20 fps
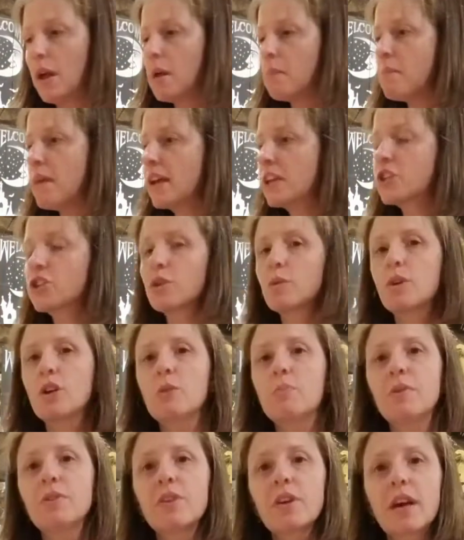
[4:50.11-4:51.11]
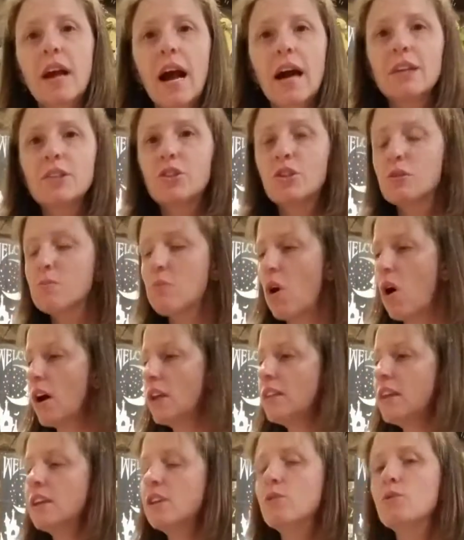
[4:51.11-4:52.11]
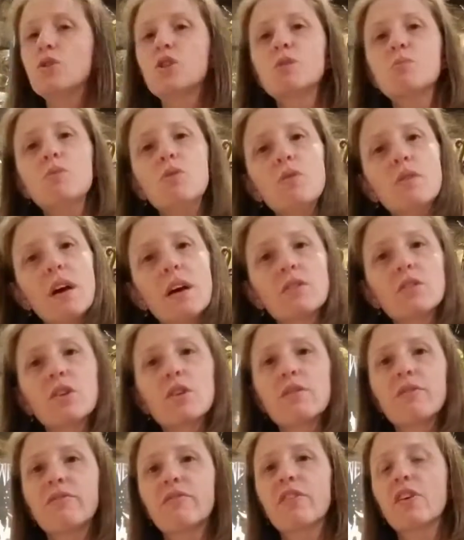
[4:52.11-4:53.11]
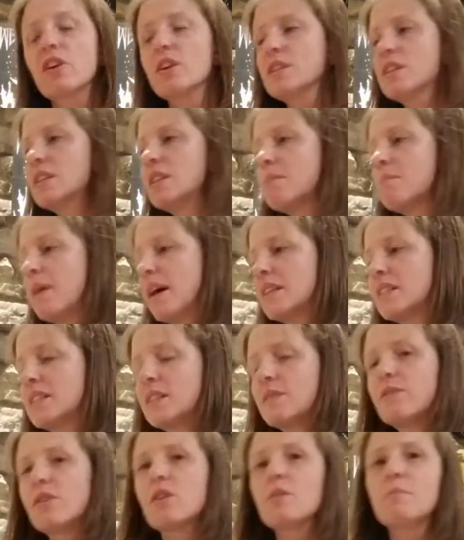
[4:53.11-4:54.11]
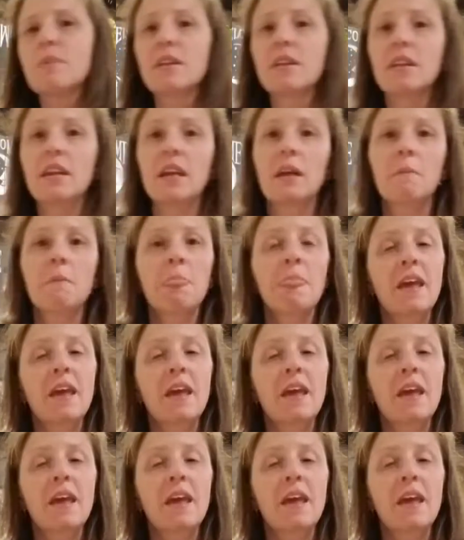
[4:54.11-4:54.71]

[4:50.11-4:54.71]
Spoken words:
Make sure when you put their costume on that you smooth out their fur to the best of your ability.